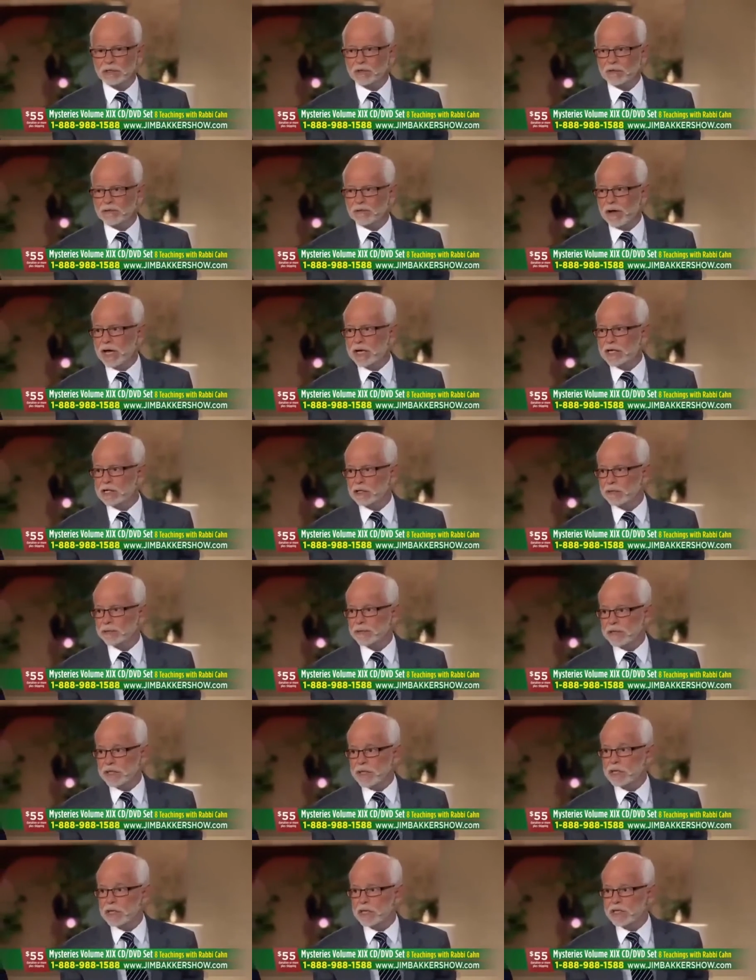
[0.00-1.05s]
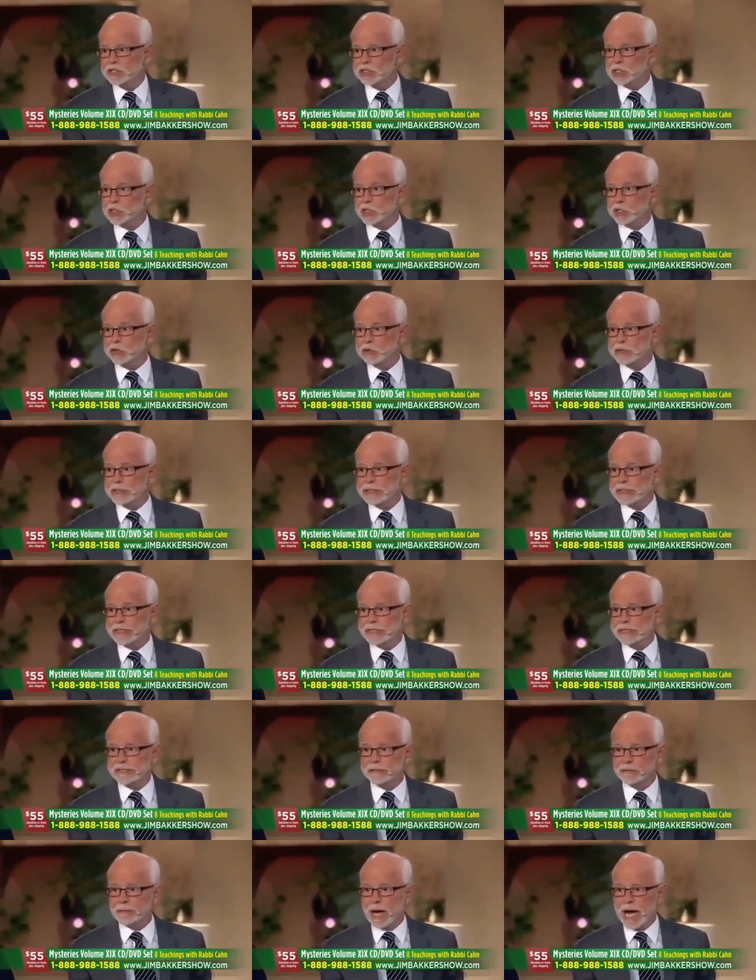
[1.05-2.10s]
you find them, and then they
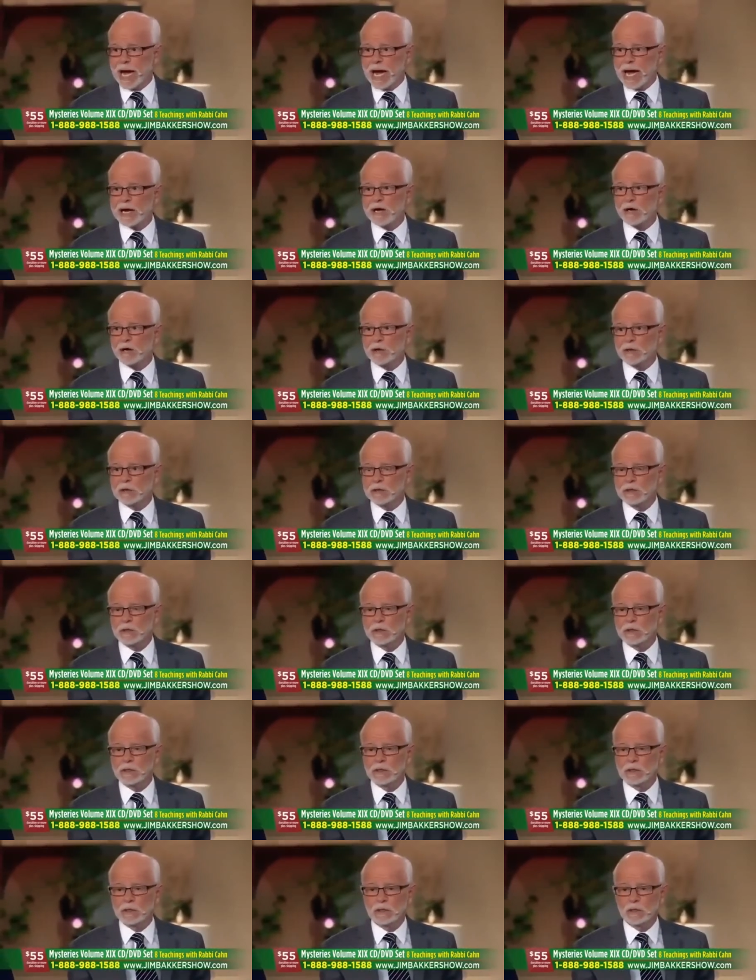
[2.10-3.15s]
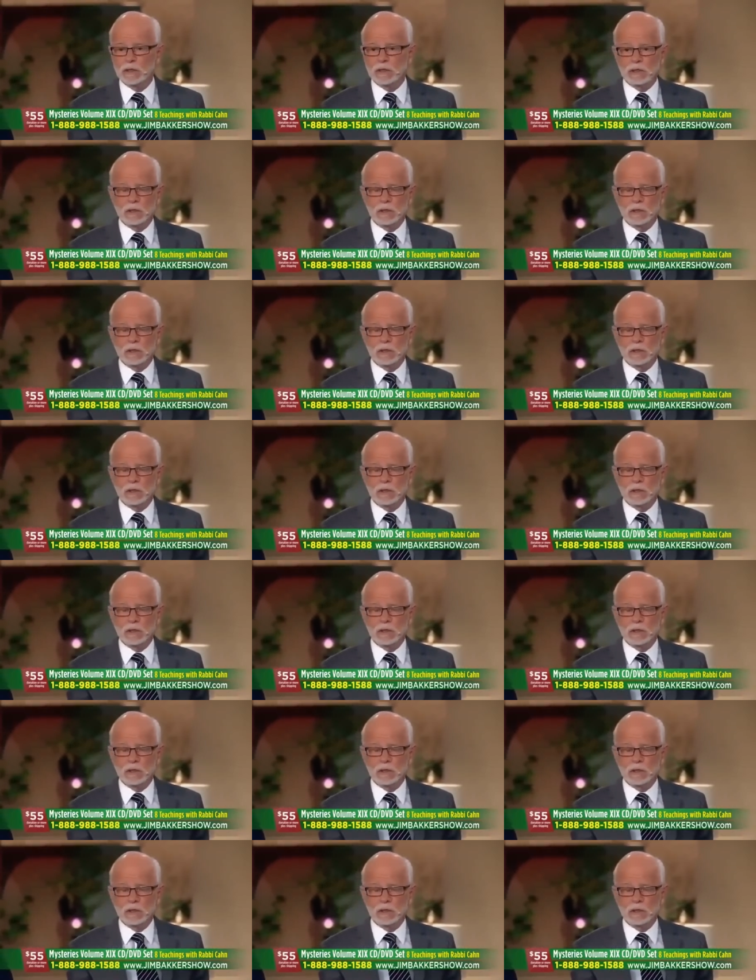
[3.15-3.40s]
scream out. Yeah.